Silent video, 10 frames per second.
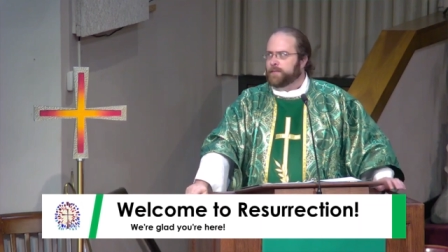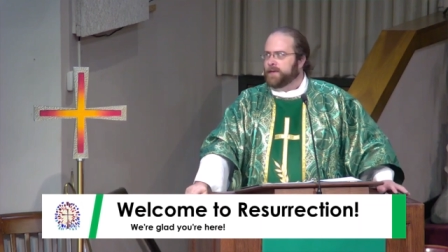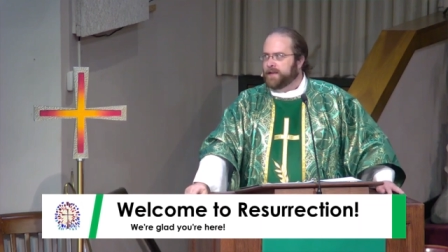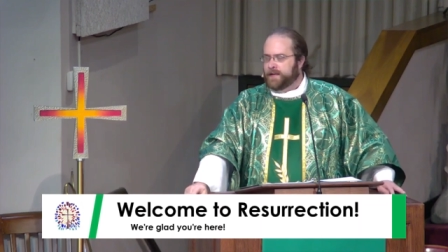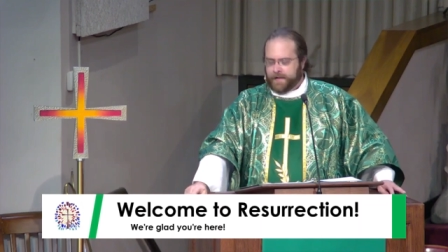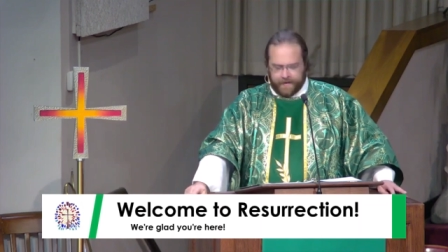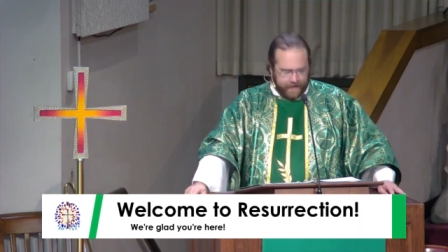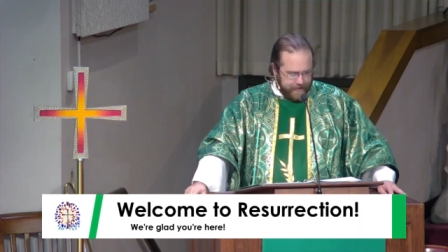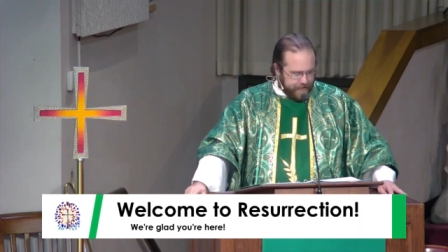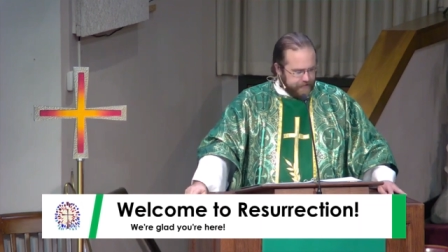really didn't
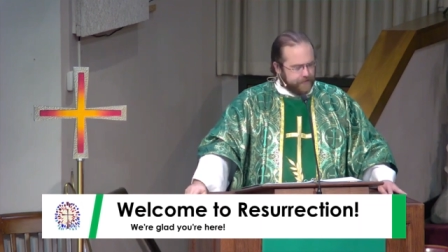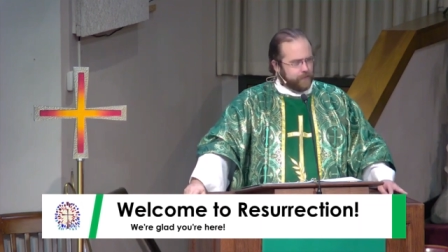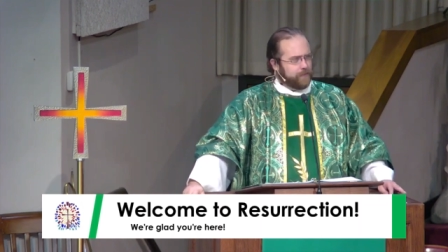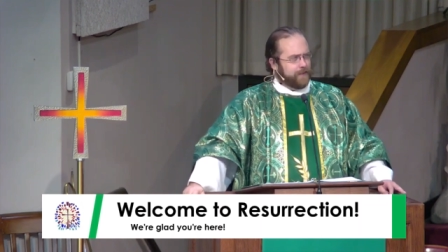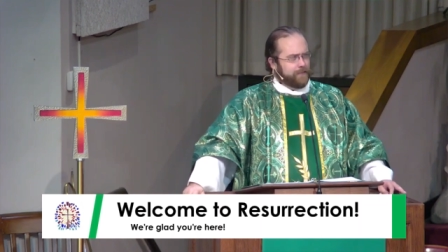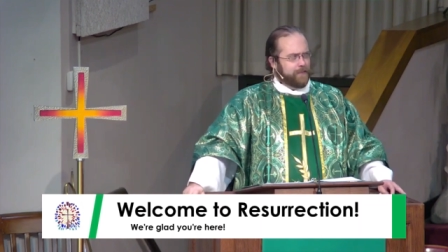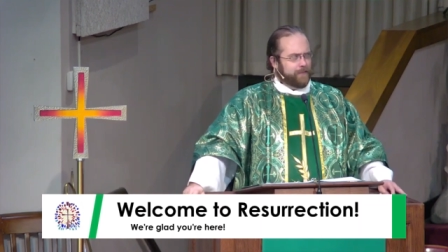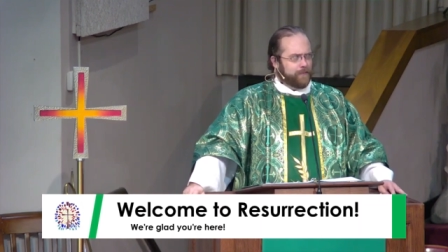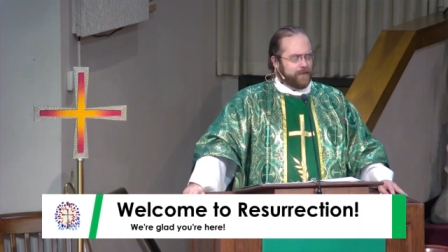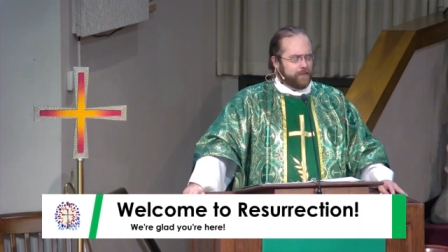like. I don't quite
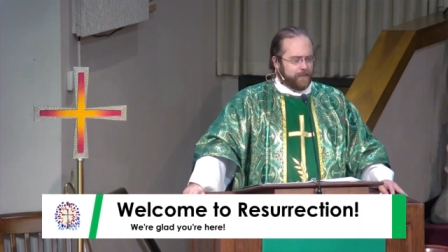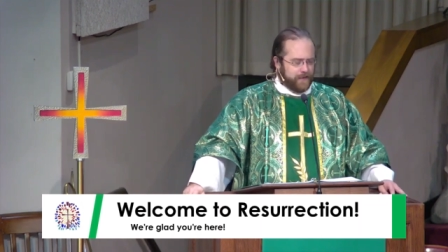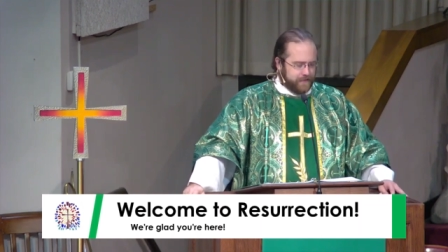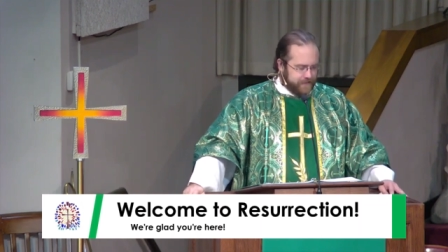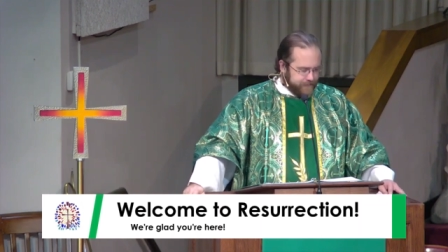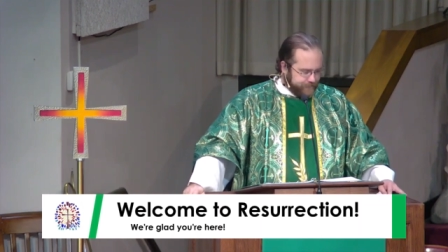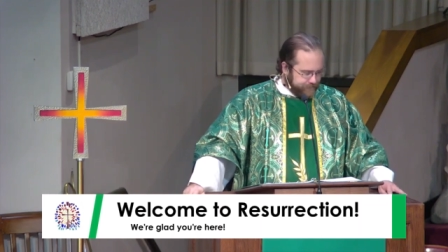remember what it was.